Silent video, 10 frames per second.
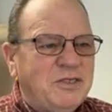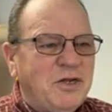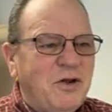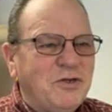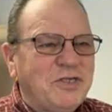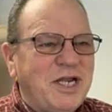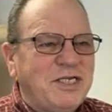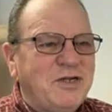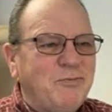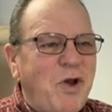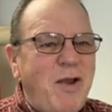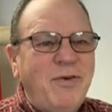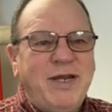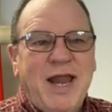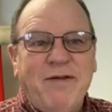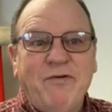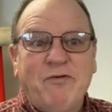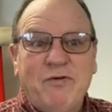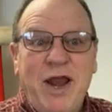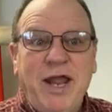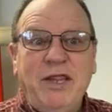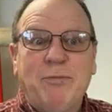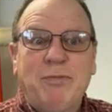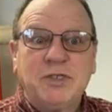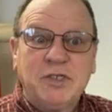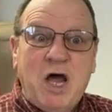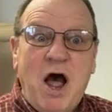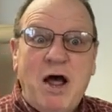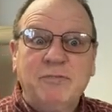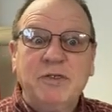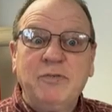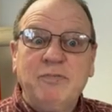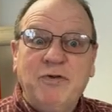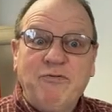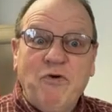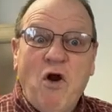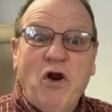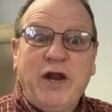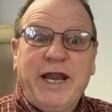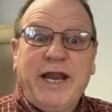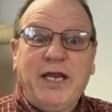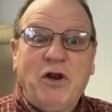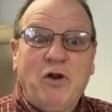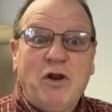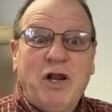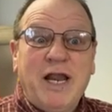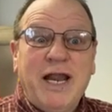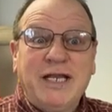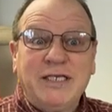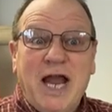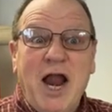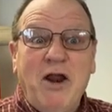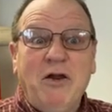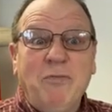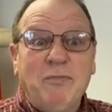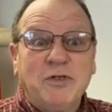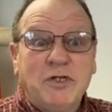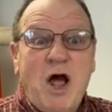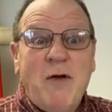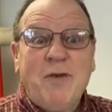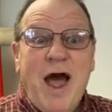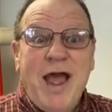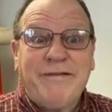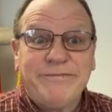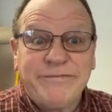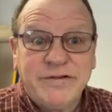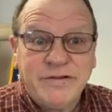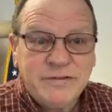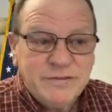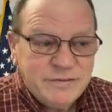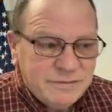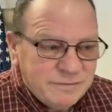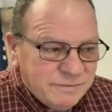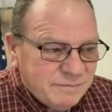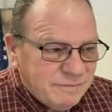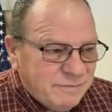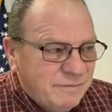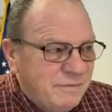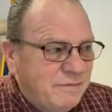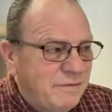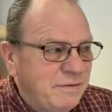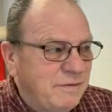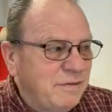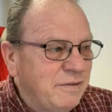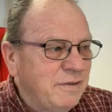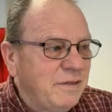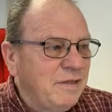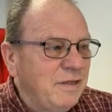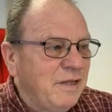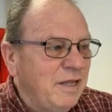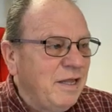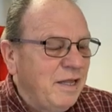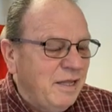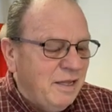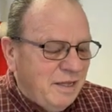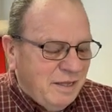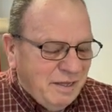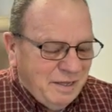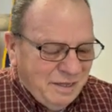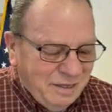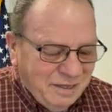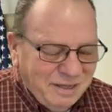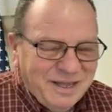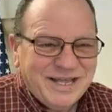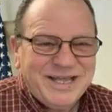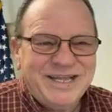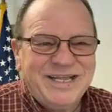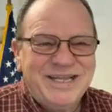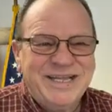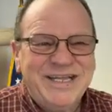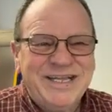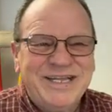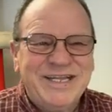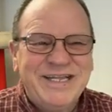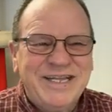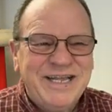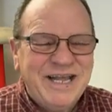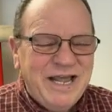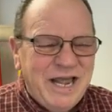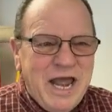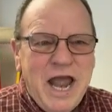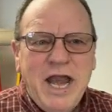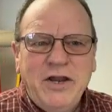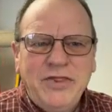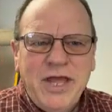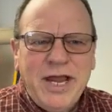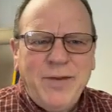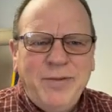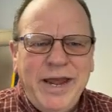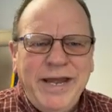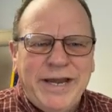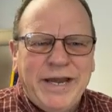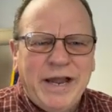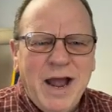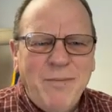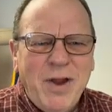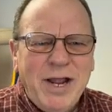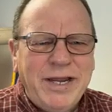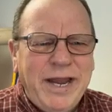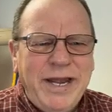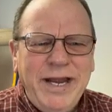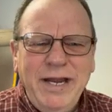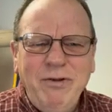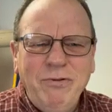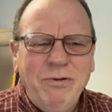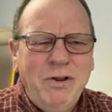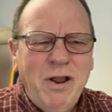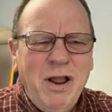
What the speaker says: Shows that you probably never read the Psalms before in your entire Psalm life. And you think I'm kidding. I'm not kidding.